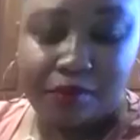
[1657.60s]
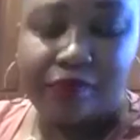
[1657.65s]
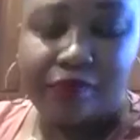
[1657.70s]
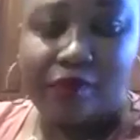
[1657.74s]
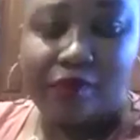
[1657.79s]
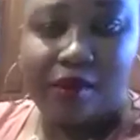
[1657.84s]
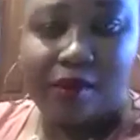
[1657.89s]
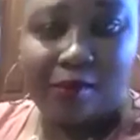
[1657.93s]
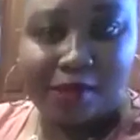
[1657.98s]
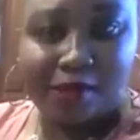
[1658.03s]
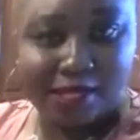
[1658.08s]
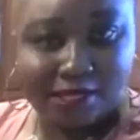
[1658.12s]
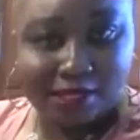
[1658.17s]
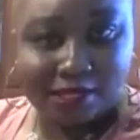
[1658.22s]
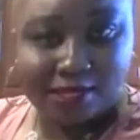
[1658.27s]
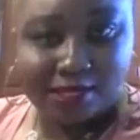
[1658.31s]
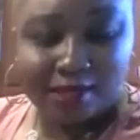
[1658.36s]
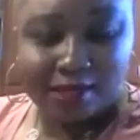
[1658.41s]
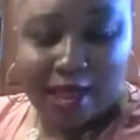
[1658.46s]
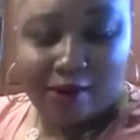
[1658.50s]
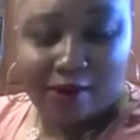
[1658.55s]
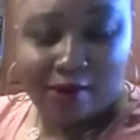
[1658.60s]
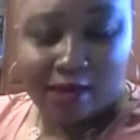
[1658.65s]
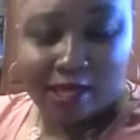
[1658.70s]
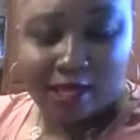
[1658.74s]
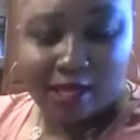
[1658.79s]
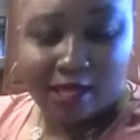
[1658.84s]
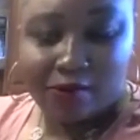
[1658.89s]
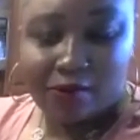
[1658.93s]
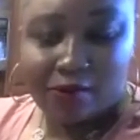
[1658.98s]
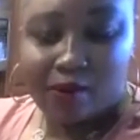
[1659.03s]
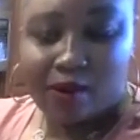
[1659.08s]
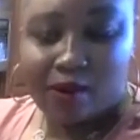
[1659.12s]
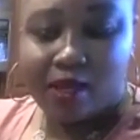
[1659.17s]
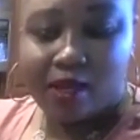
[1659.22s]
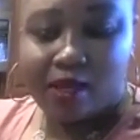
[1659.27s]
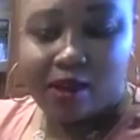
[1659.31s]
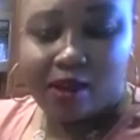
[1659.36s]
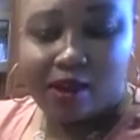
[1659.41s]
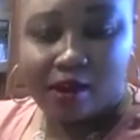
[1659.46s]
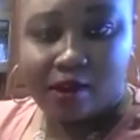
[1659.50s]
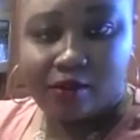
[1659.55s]
but this is how our quinoa and
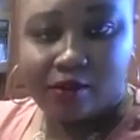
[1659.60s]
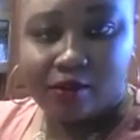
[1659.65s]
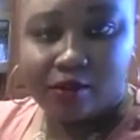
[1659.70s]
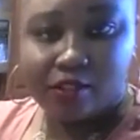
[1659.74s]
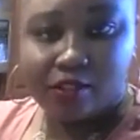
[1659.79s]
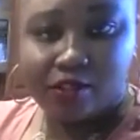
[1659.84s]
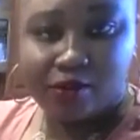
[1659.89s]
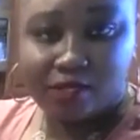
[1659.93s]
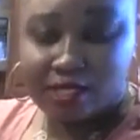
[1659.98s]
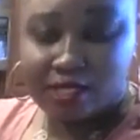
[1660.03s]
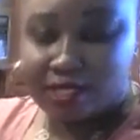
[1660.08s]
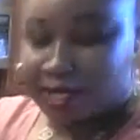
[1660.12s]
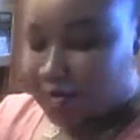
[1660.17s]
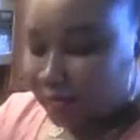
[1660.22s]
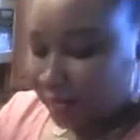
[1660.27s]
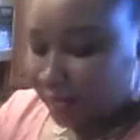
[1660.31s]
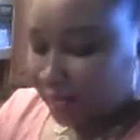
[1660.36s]
our tuna steak came